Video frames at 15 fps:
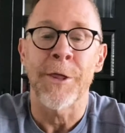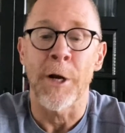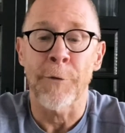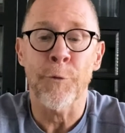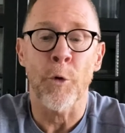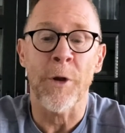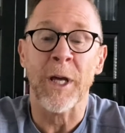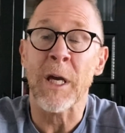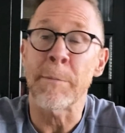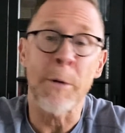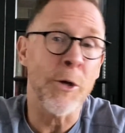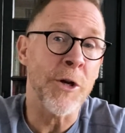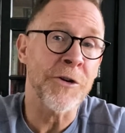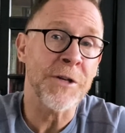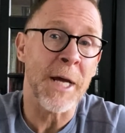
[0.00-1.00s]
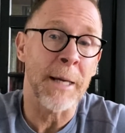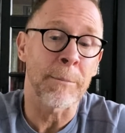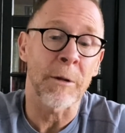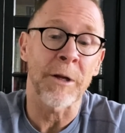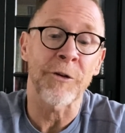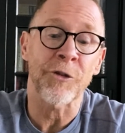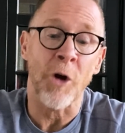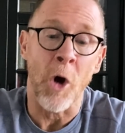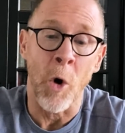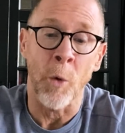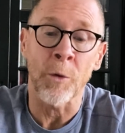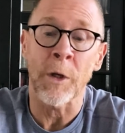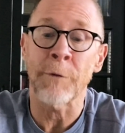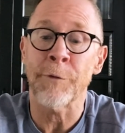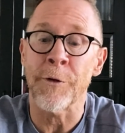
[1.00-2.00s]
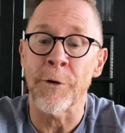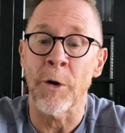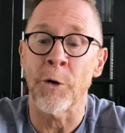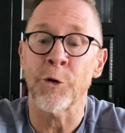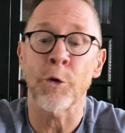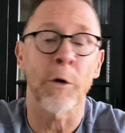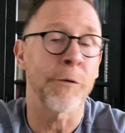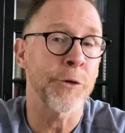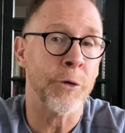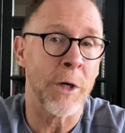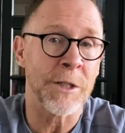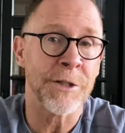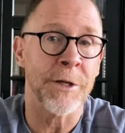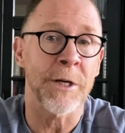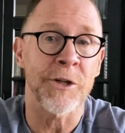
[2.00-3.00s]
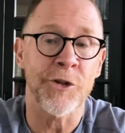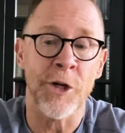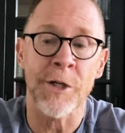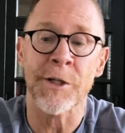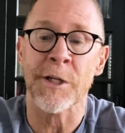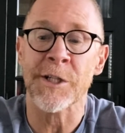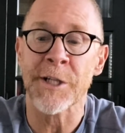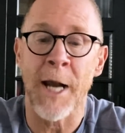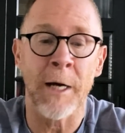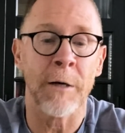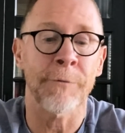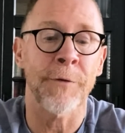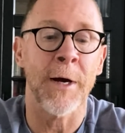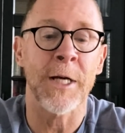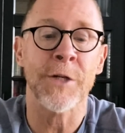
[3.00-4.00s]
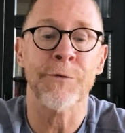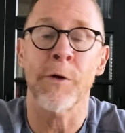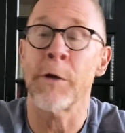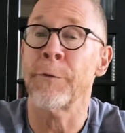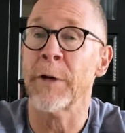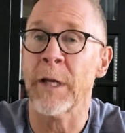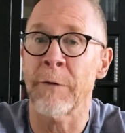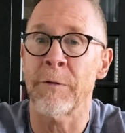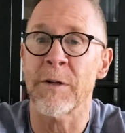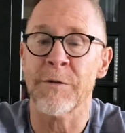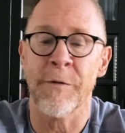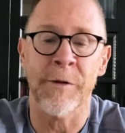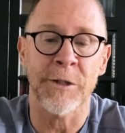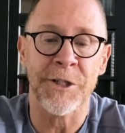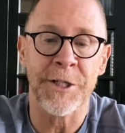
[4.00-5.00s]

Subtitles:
Therefore, the communion table is only for those who have trusted in Jesus' sacrifice for the forgiveness of their